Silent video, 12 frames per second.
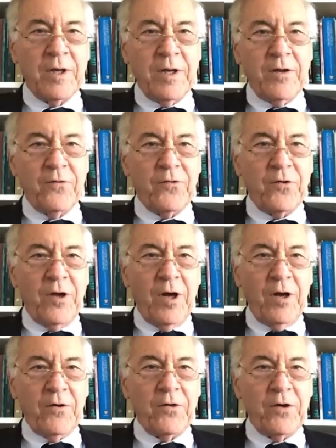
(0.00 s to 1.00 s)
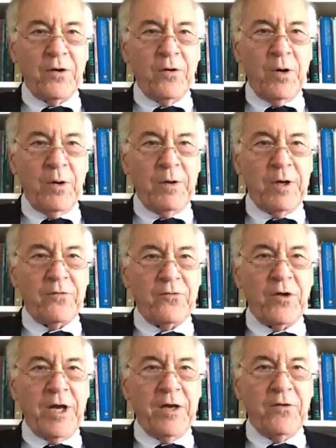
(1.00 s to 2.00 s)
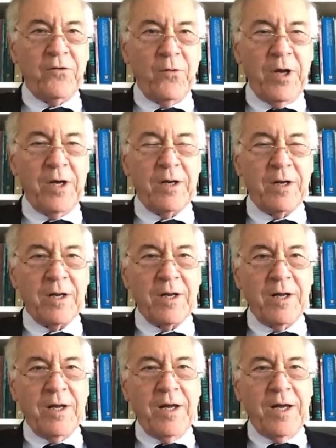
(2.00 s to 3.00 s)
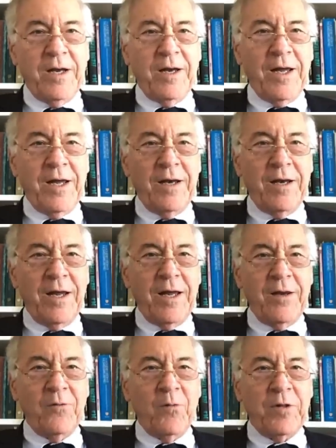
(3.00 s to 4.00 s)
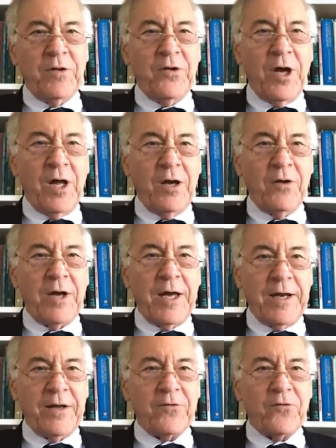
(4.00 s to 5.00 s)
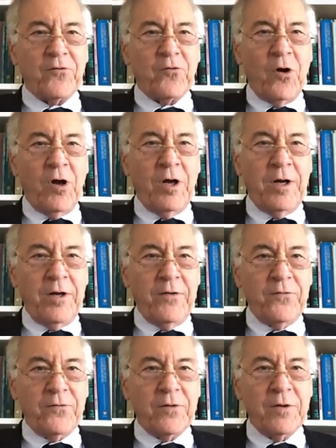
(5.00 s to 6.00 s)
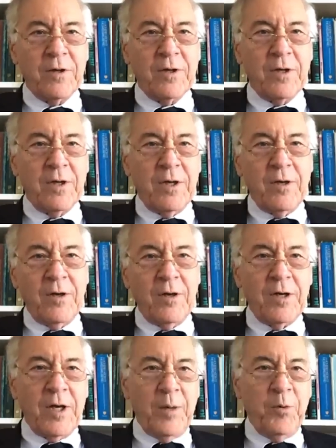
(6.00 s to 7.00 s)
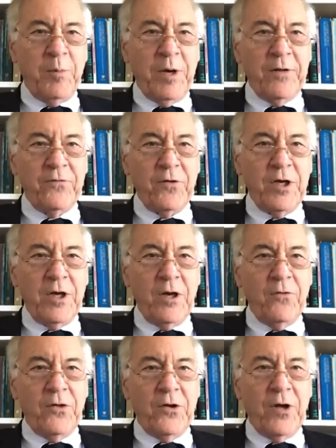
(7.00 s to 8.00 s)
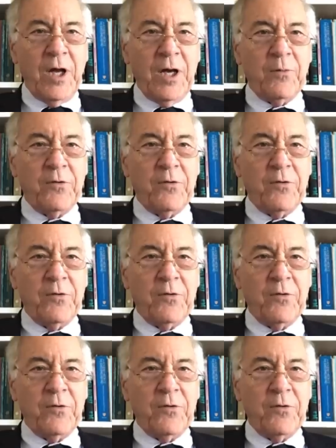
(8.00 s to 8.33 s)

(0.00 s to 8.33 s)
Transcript: is the dollar-euro exchange rate. And when the dollar, at its strongest, a couple months ago, the dollar